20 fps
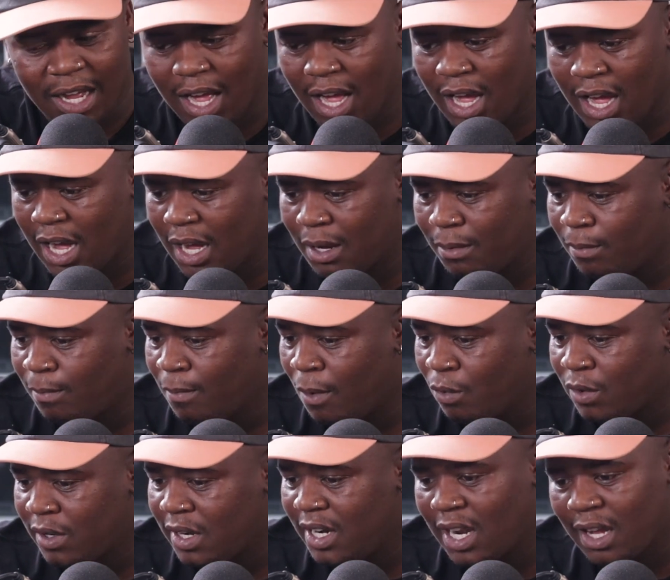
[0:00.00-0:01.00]
I
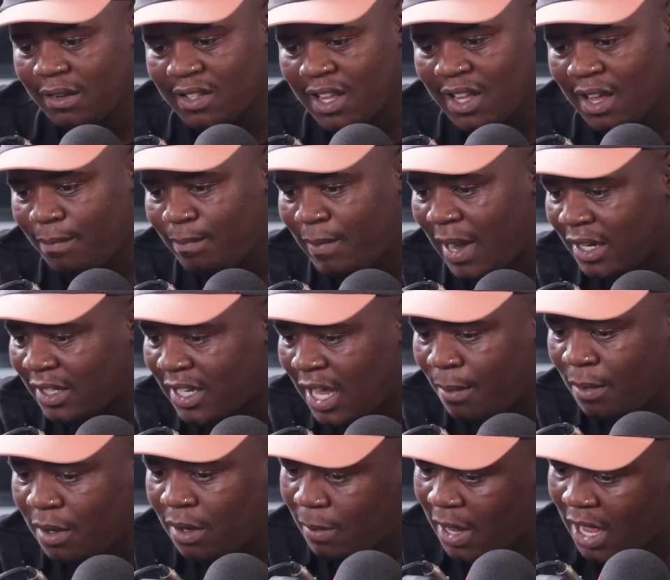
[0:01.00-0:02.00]
would love to have Black
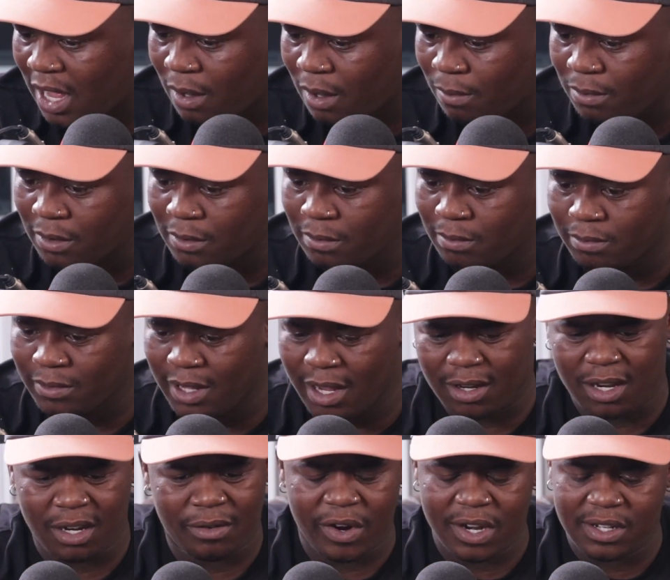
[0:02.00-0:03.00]
Diamond on my album. They're
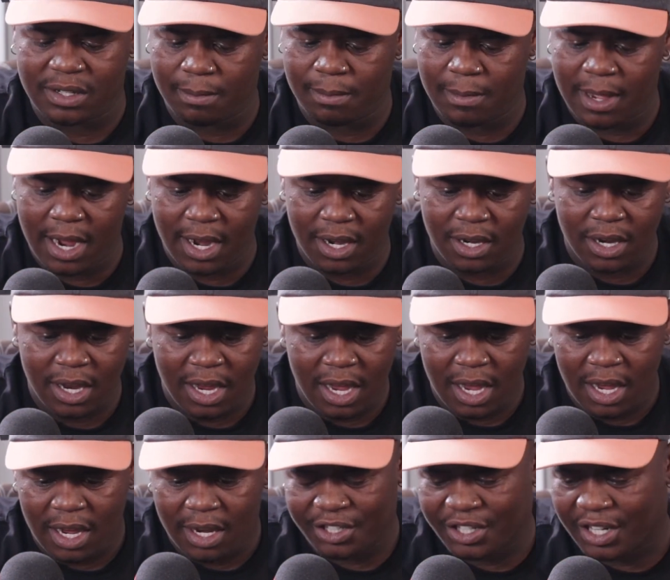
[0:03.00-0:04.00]
good friends of mine.
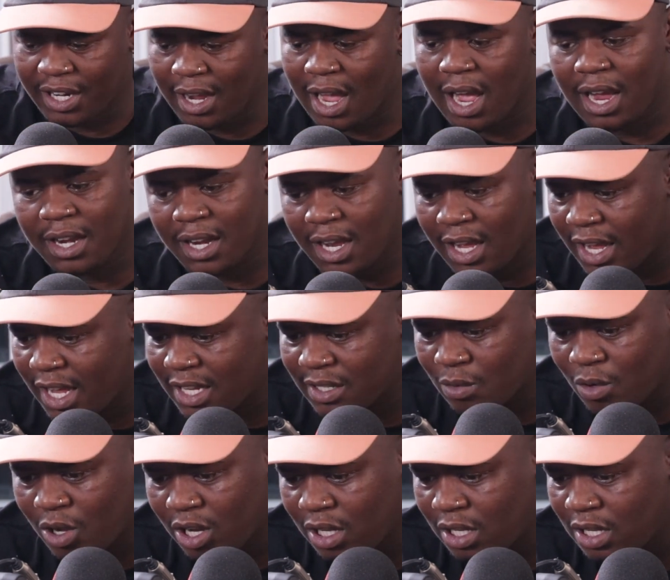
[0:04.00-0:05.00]
Shikana as
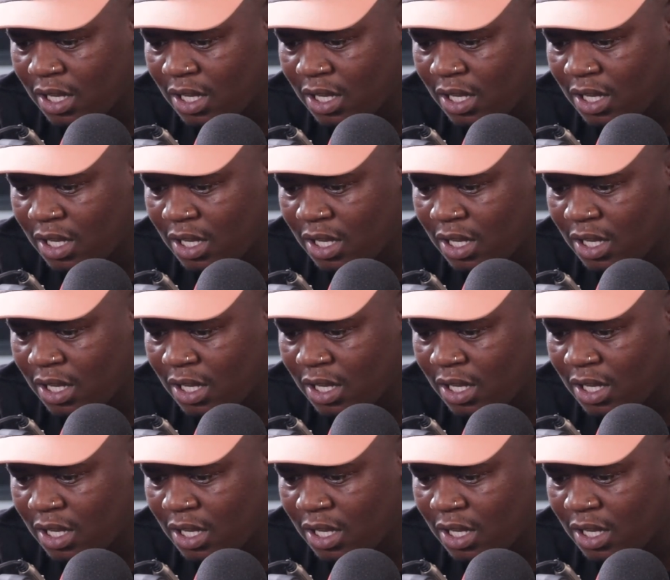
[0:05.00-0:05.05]
well.